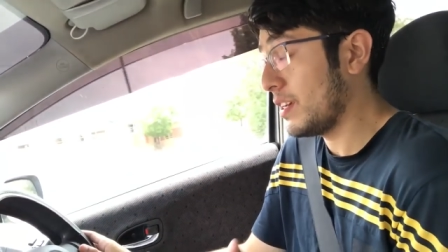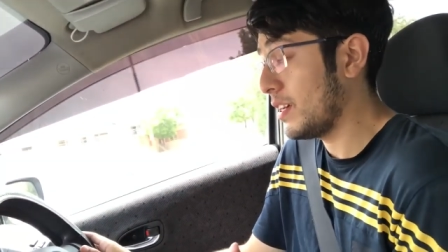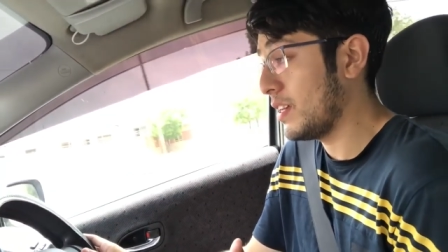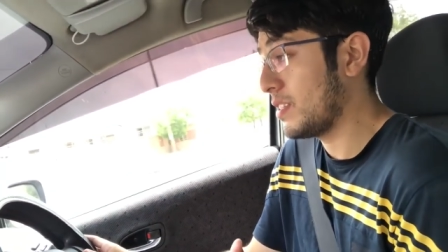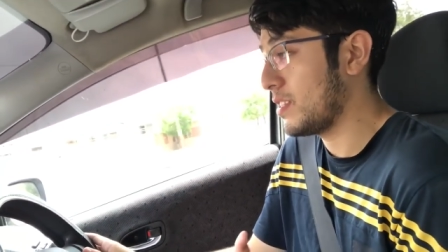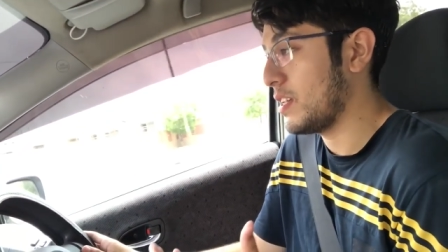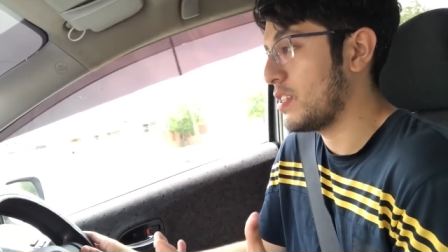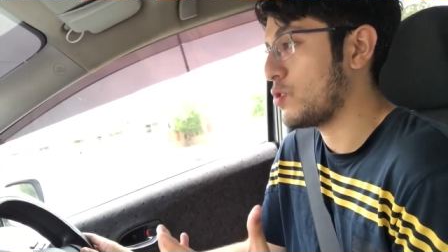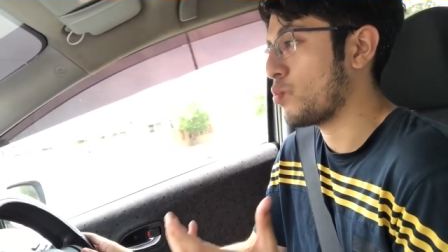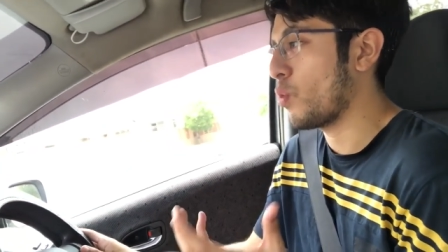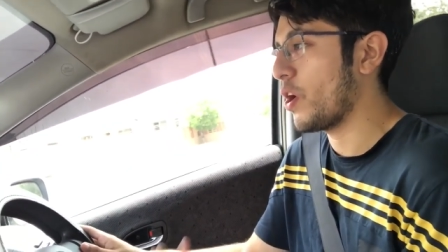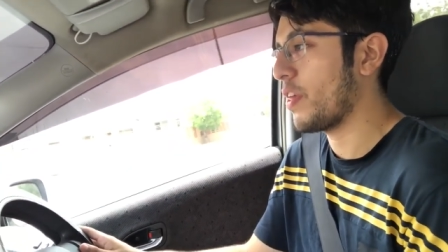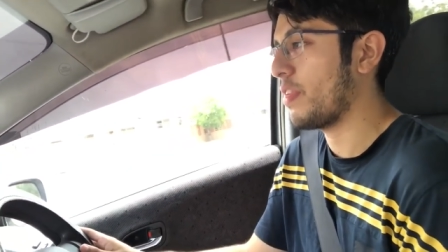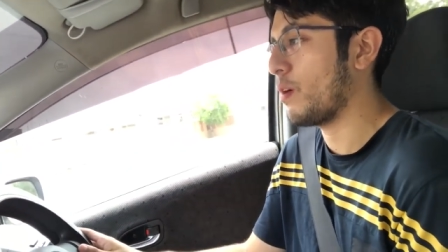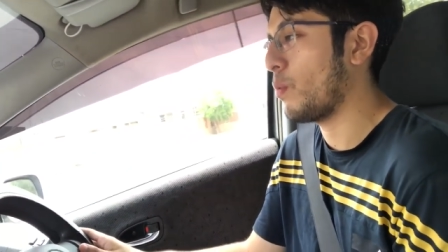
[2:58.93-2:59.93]
it's it's
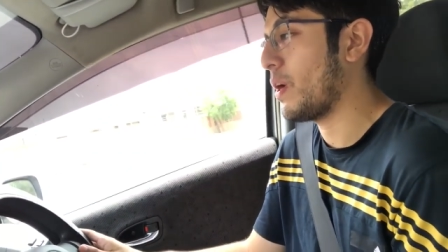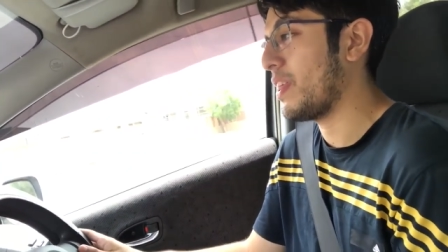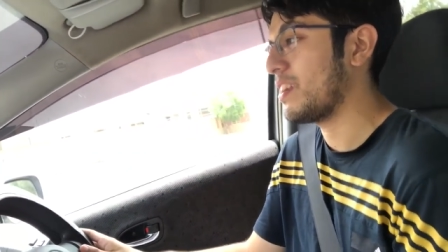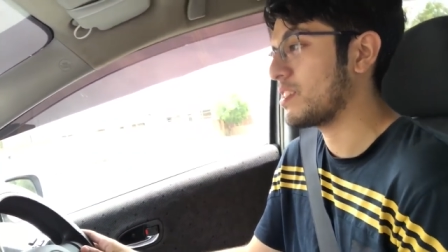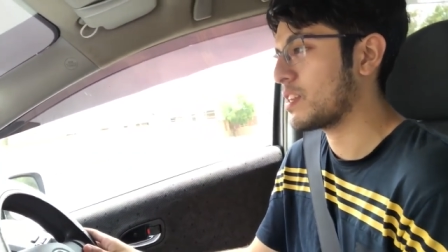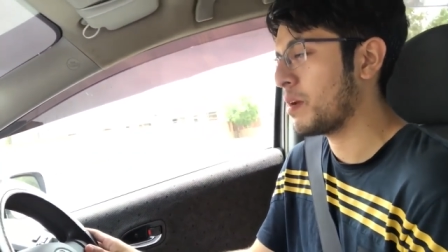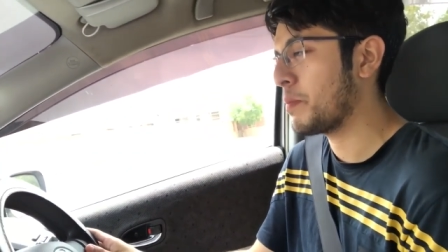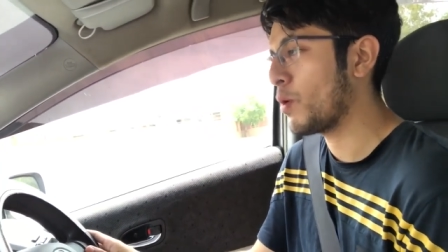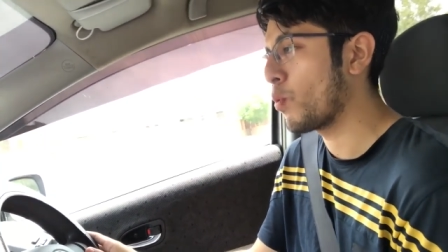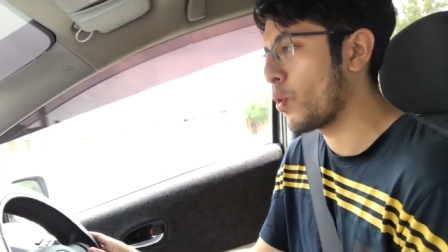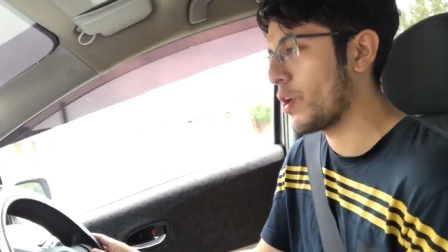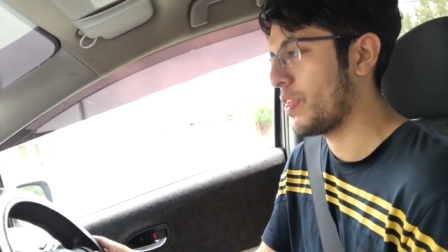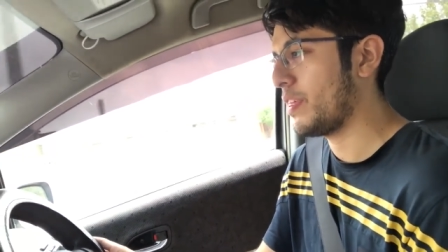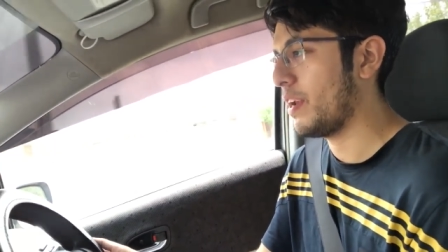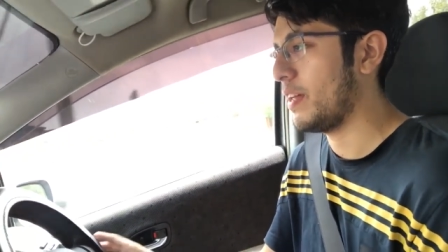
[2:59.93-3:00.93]
worth it, whether it's gonna be
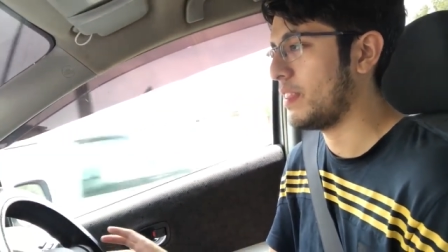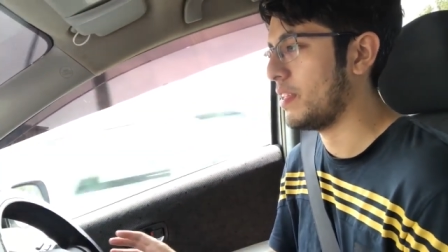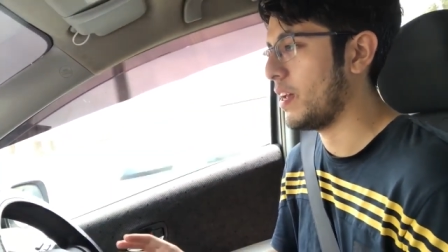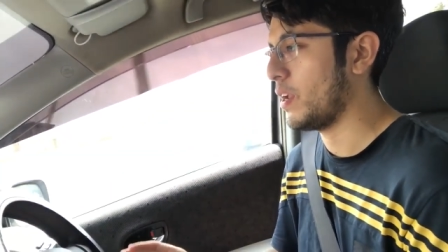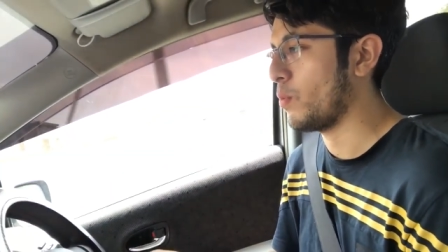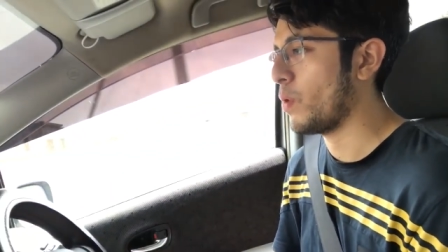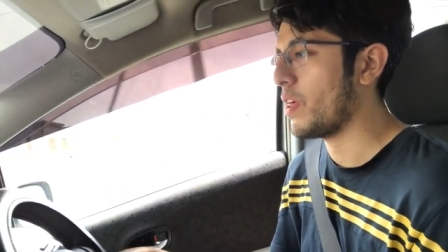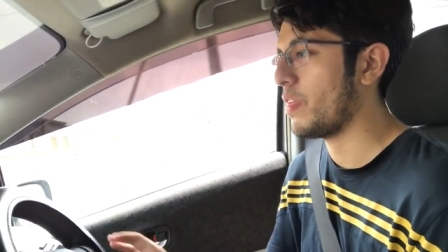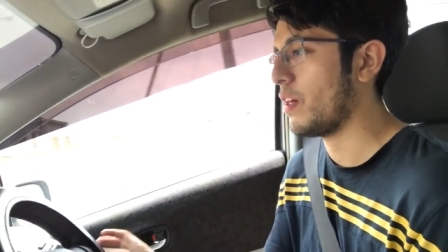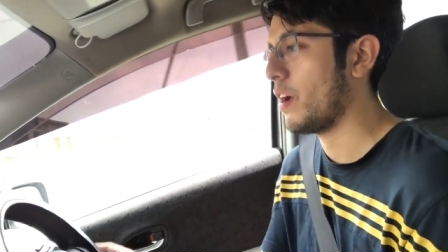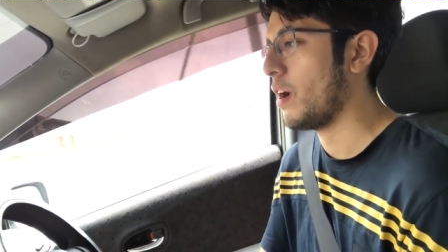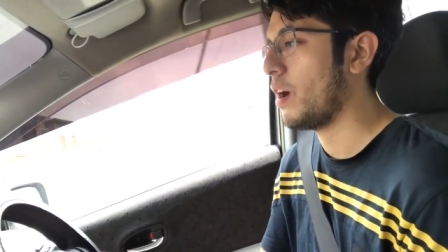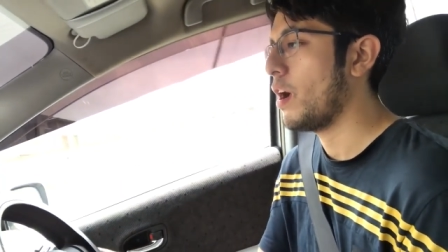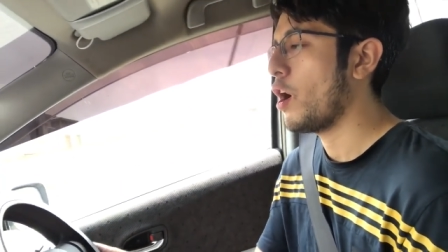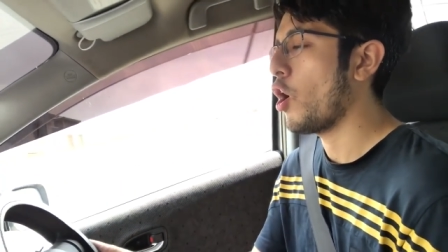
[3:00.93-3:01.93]
worth it at the end
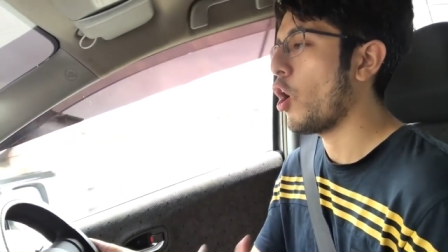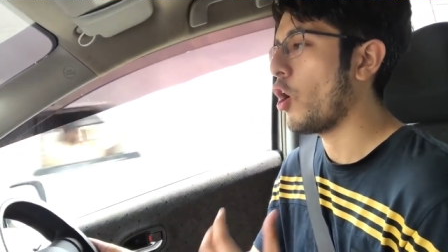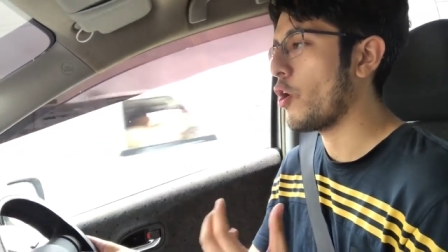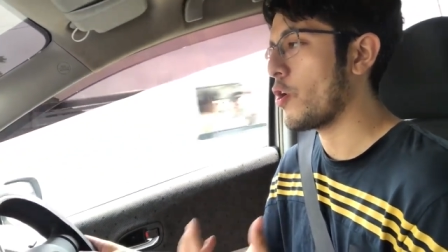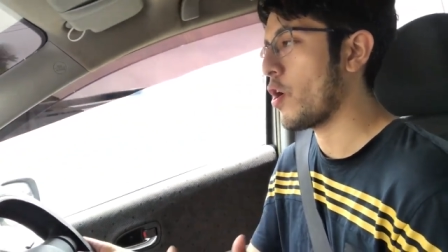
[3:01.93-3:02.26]
whether all